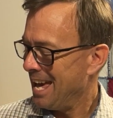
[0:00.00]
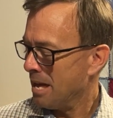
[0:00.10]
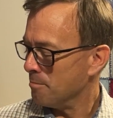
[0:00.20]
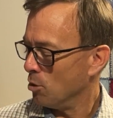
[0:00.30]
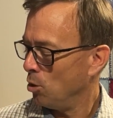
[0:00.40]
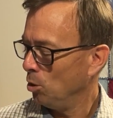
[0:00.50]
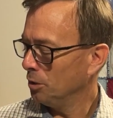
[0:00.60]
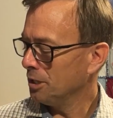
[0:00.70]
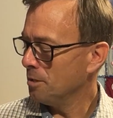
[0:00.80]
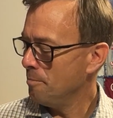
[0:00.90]
And
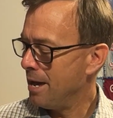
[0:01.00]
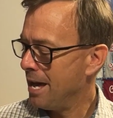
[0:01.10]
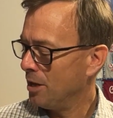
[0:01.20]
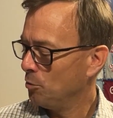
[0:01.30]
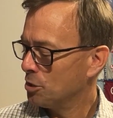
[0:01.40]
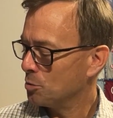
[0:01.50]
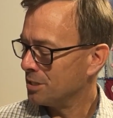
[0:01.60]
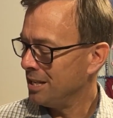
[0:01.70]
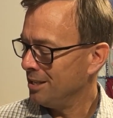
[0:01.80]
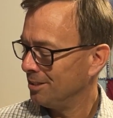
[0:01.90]
beholding the man which
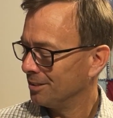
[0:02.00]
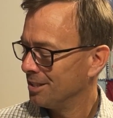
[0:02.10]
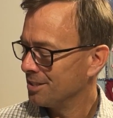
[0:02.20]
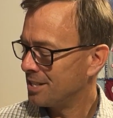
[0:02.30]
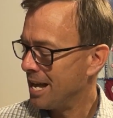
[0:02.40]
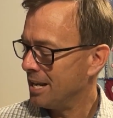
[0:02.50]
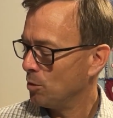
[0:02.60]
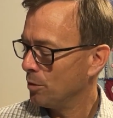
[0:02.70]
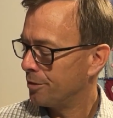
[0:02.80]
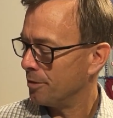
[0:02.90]
was healed
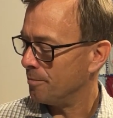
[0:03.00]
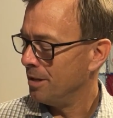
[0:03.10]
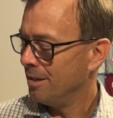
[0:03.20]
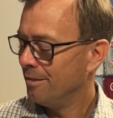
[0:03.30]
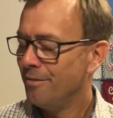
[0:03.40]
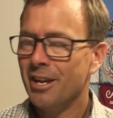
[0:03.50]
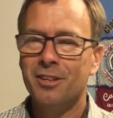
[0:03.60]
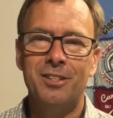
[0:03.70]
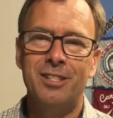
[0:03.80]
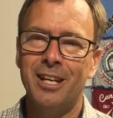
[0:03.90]
standing with them, they
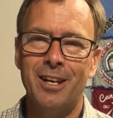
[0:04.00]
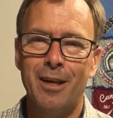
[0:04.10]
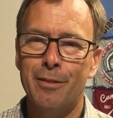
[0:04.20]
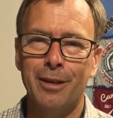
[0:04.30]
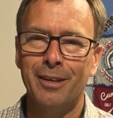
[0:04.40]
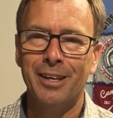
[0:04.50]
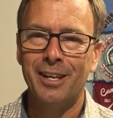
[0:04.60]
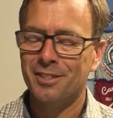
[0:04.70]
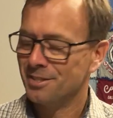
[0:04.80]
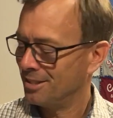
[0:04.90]
could say nothing
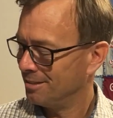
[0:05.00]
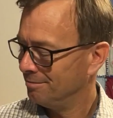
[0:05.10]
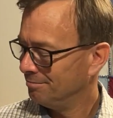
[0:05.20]
against it.